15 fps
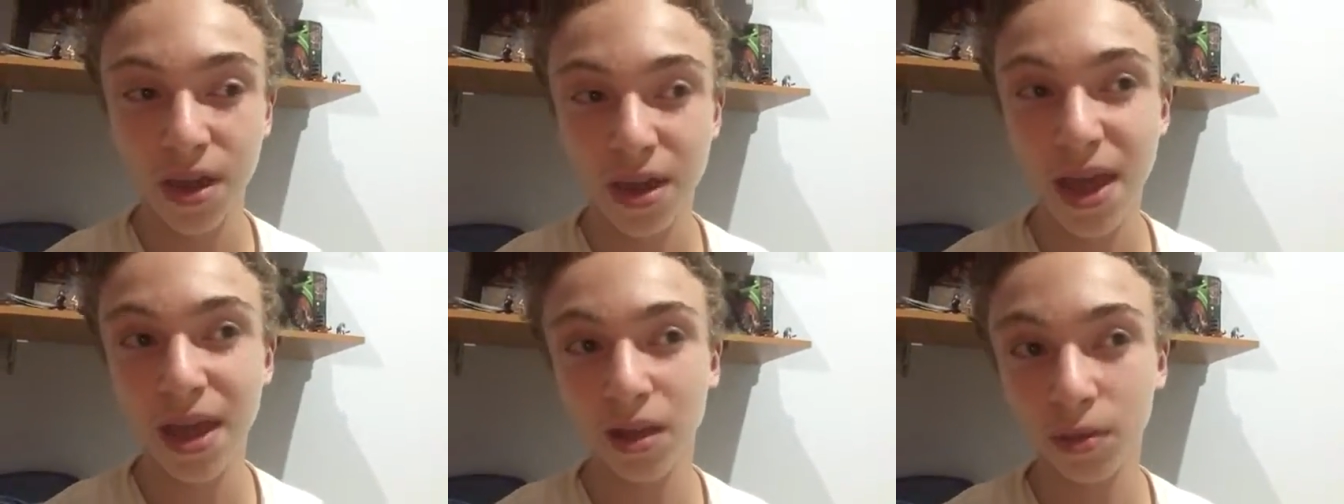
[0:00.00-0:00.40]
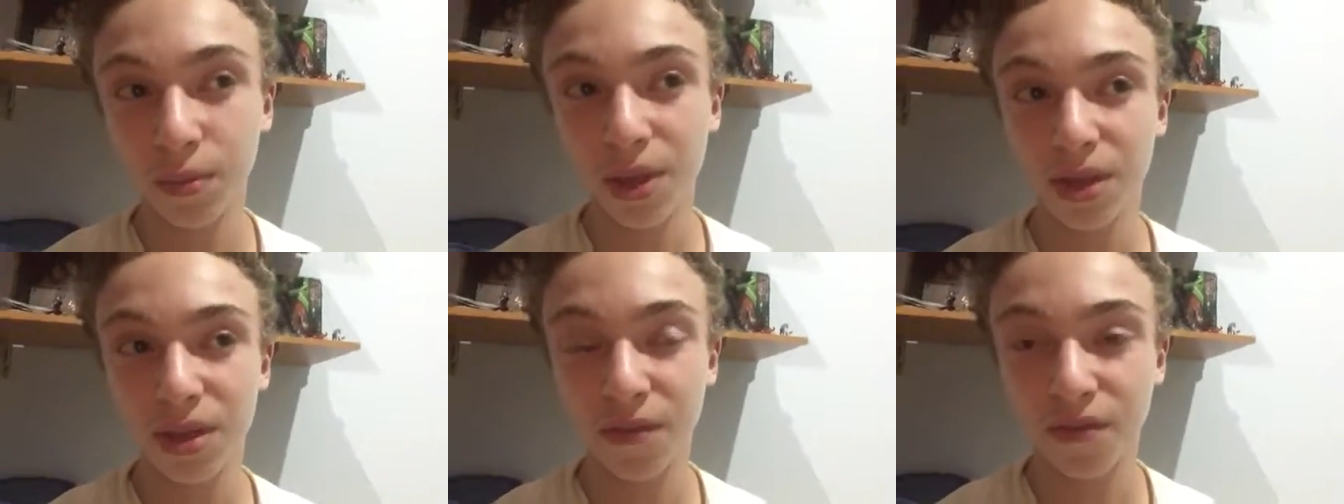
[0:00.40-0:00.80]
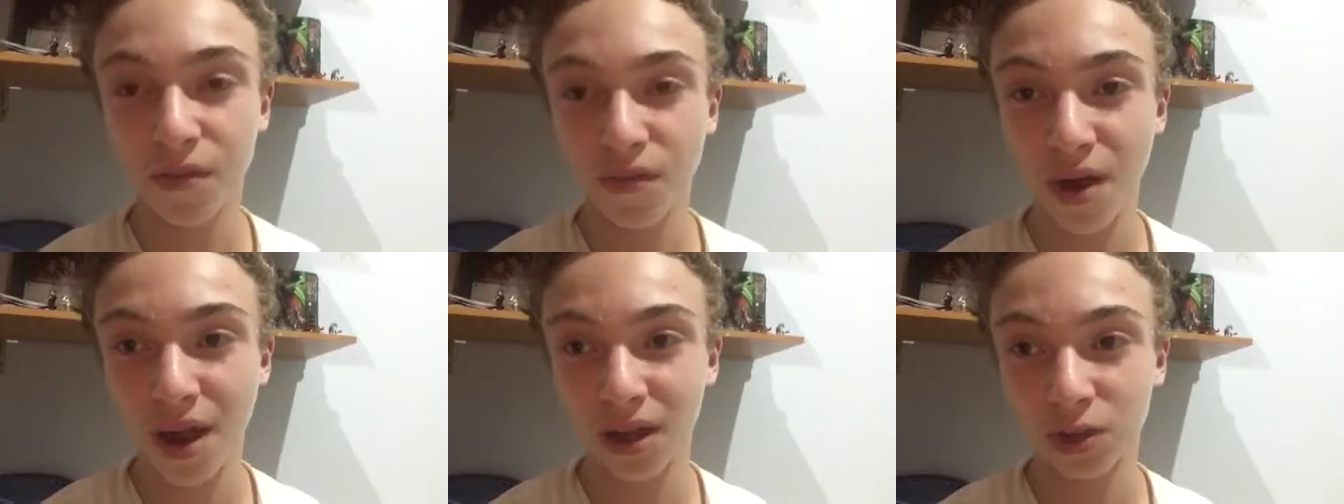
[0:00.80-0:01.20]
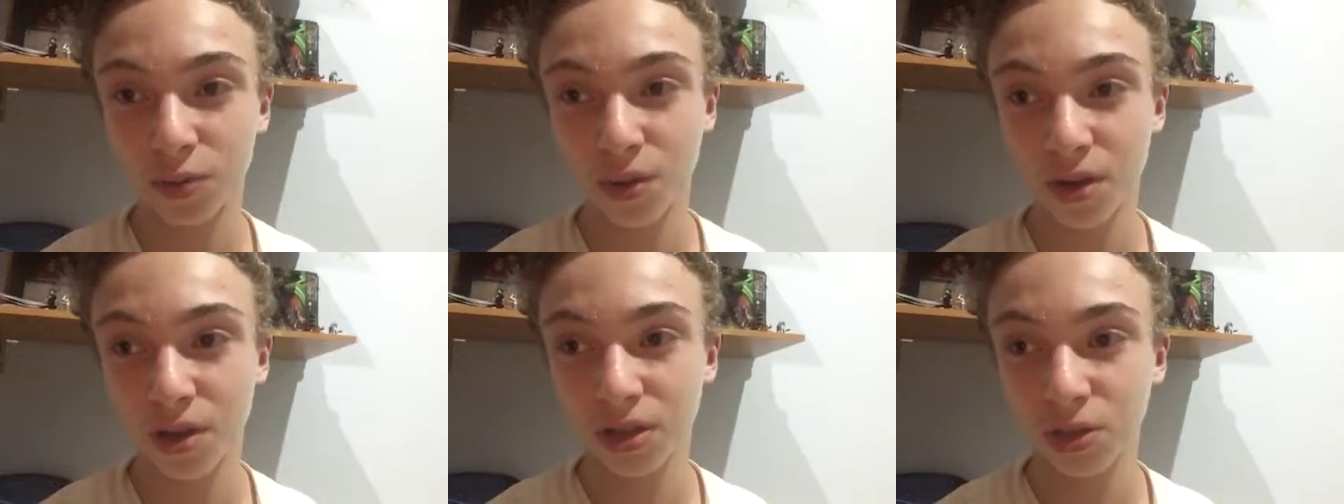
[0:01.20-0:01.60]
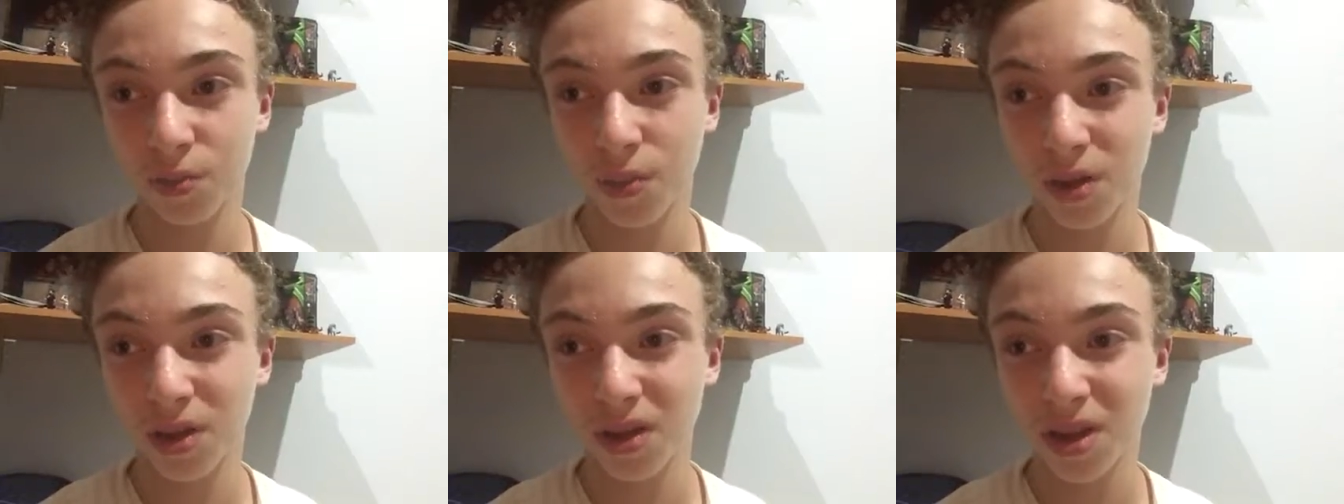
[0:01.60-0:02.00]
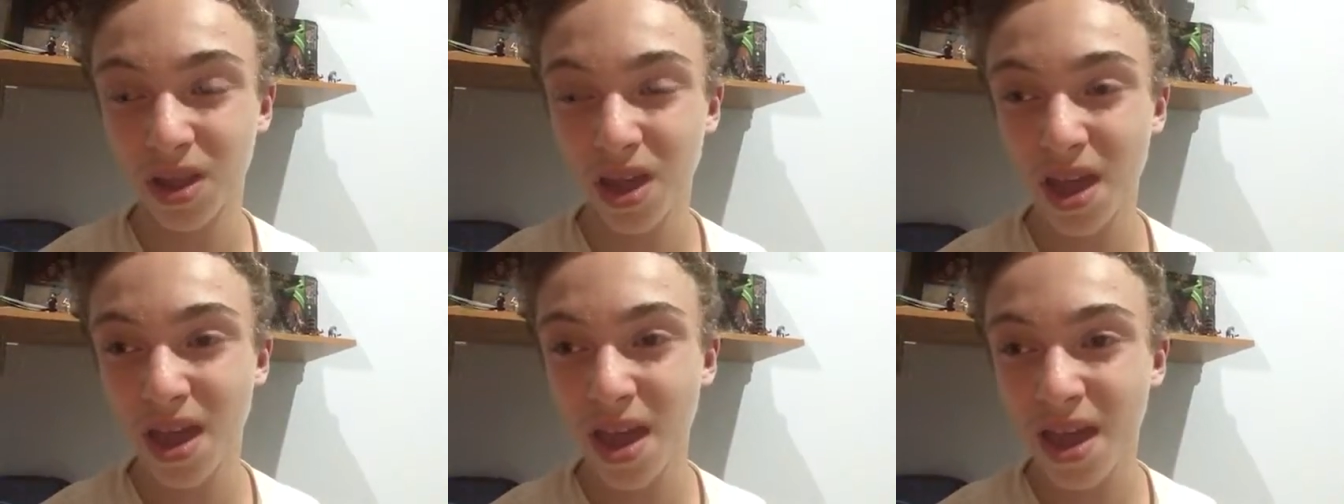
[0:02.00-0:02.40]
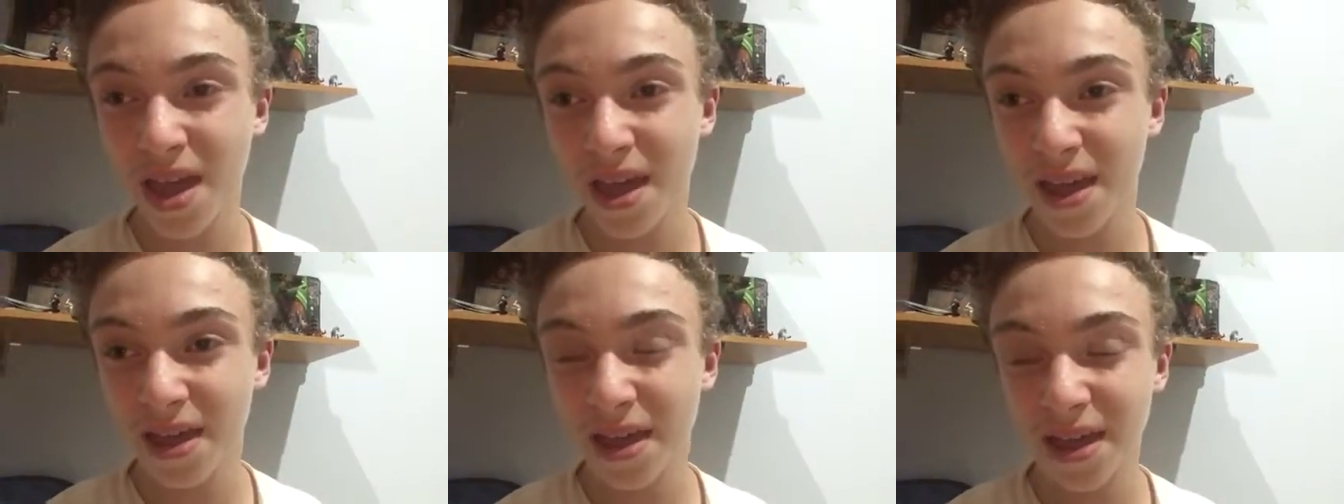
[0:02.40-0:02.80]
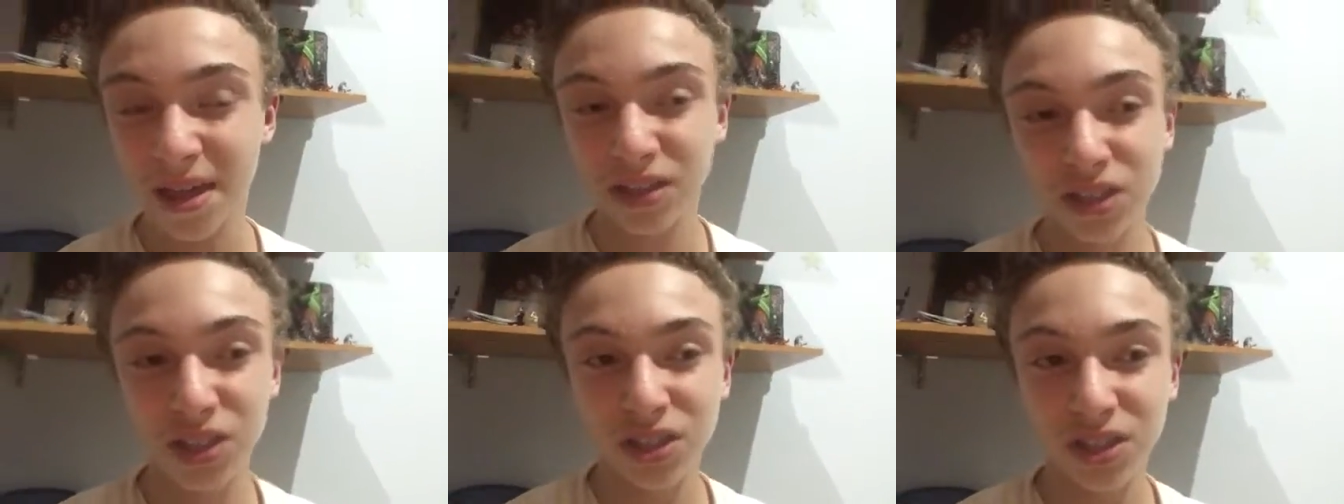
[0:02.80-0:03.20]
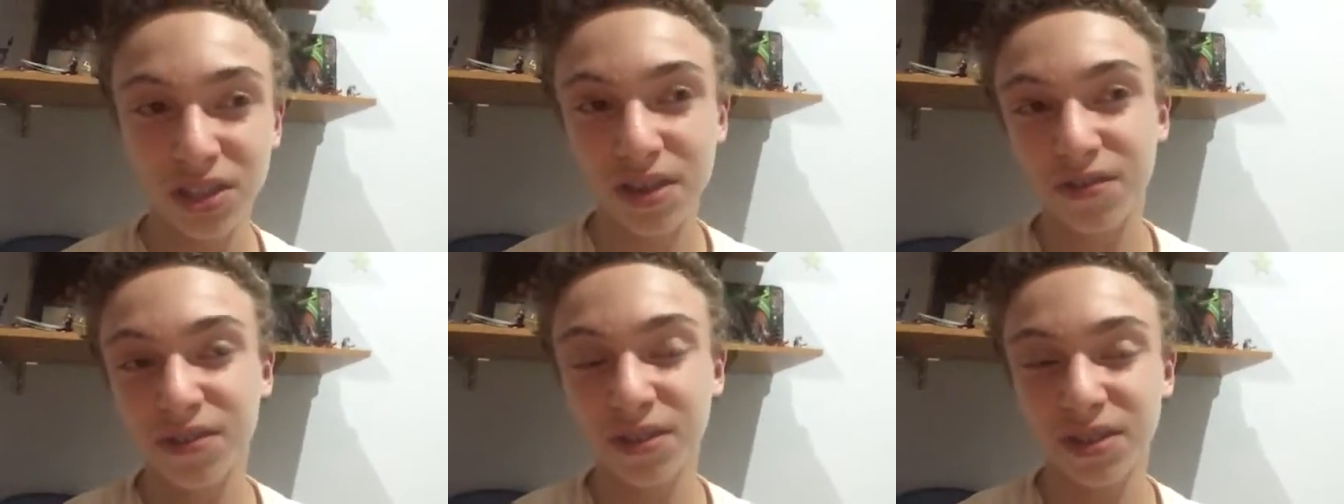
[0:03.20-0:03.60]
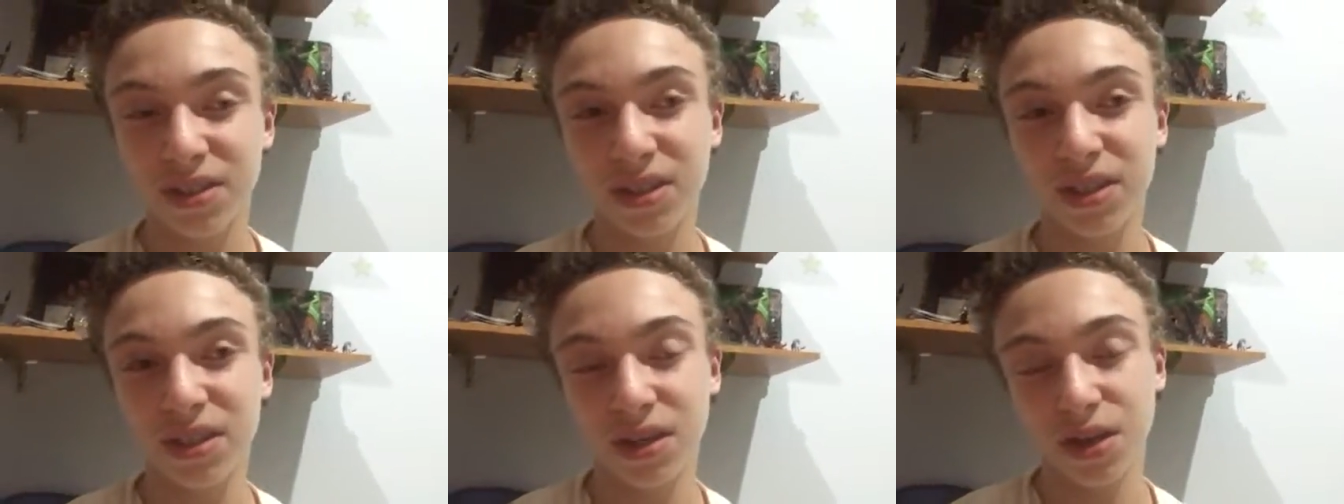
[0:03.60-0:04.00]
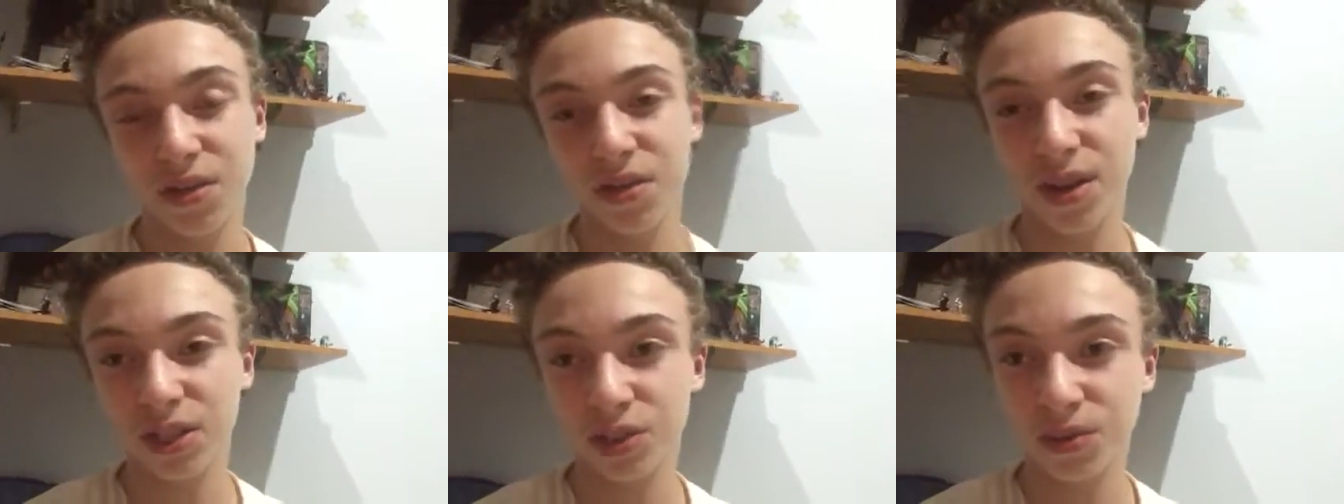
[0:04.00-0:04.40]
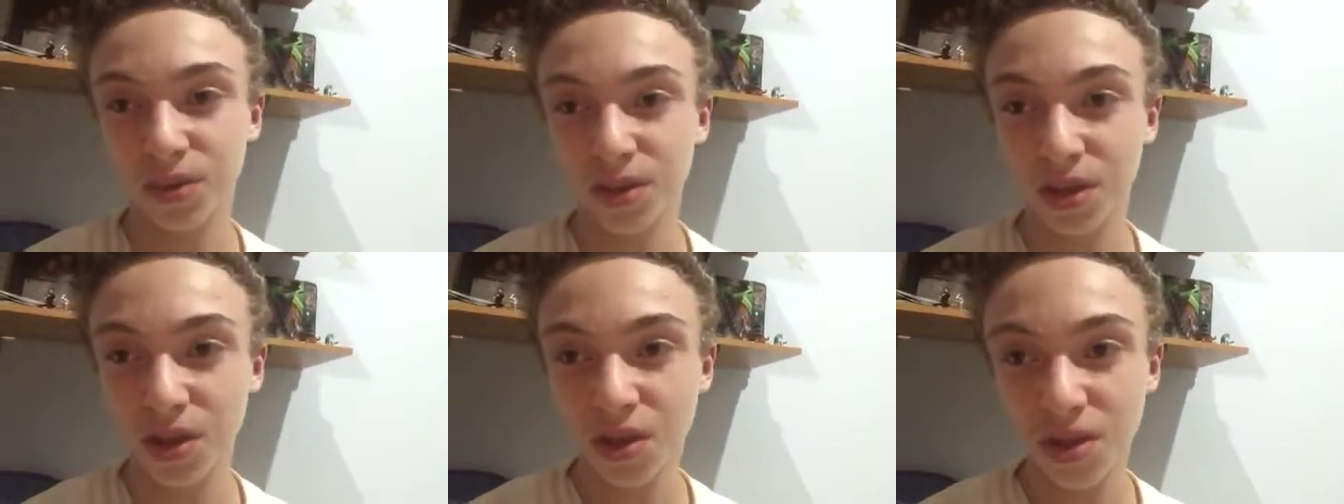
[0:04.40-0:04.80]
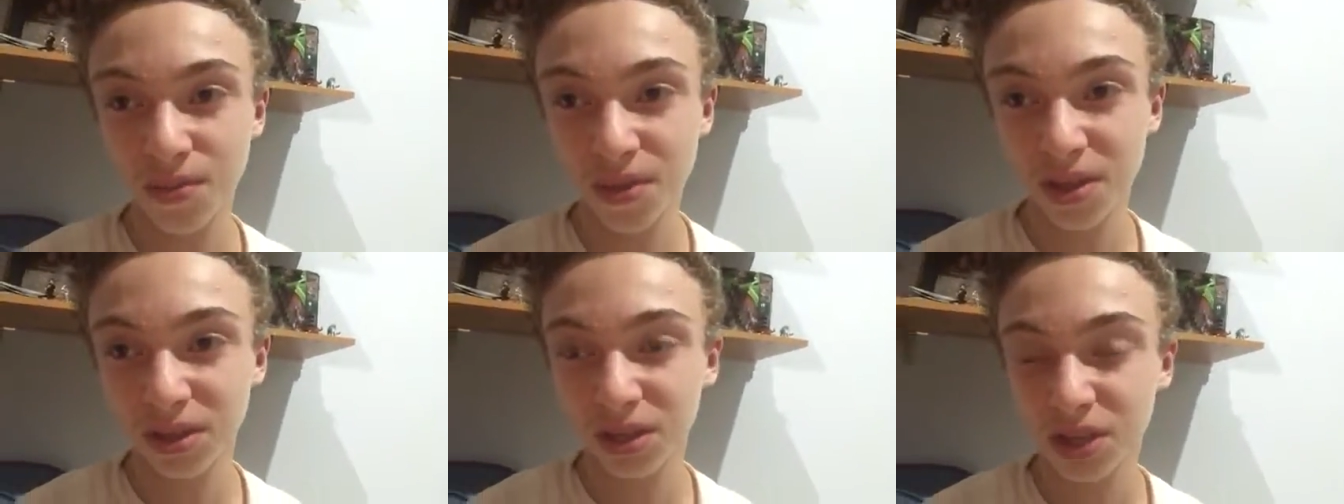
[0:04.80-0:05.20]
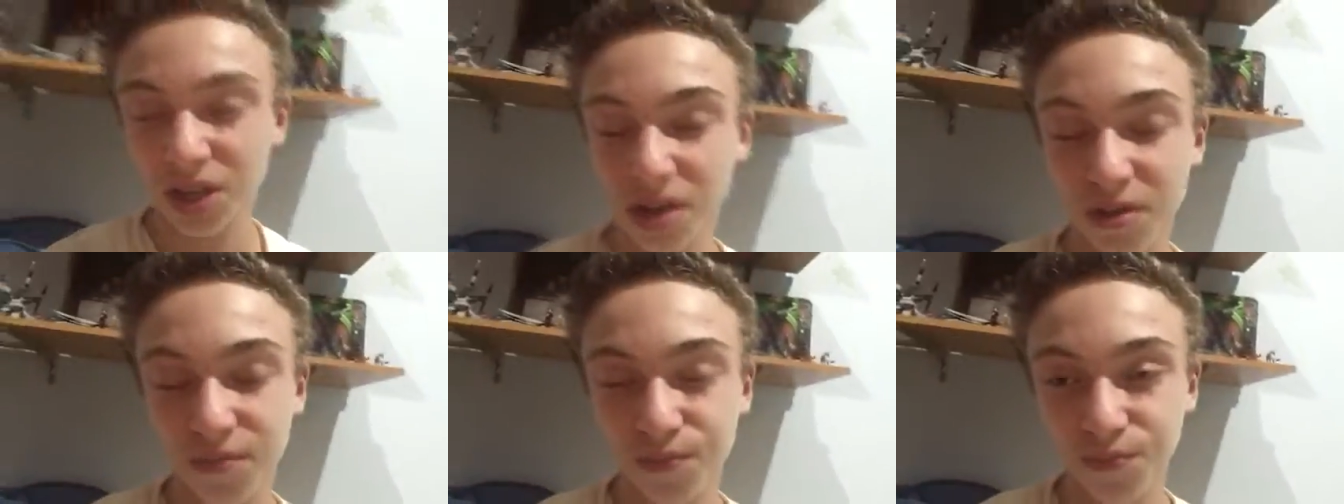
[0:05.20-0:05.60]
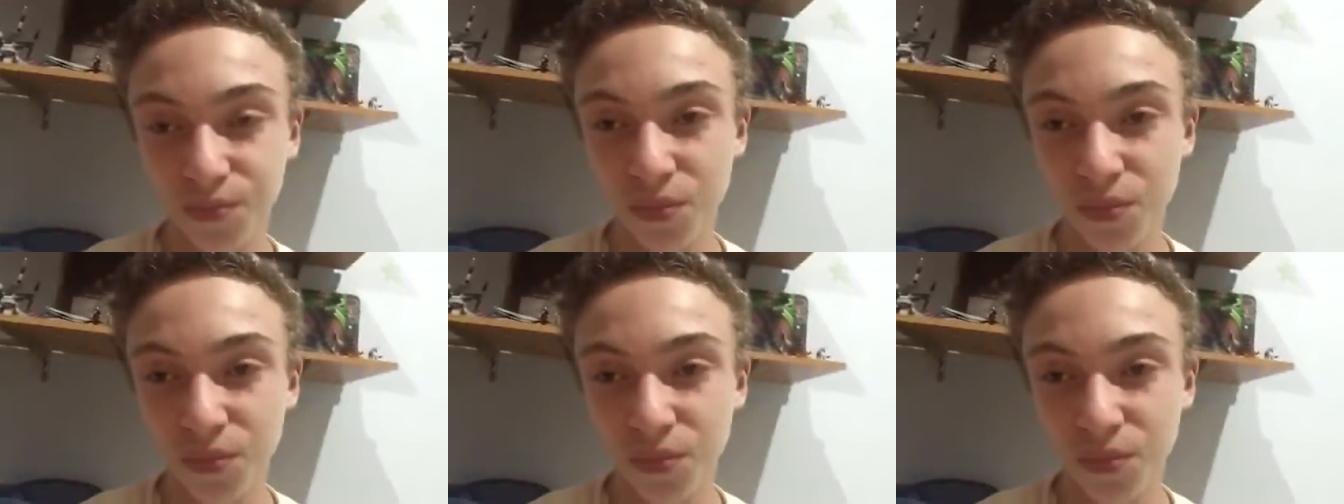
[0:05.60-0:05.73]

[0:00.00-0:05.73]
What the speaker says: Yeah, it'll be a different ride experience, but it's just different seating arrangement, you know what I mean? So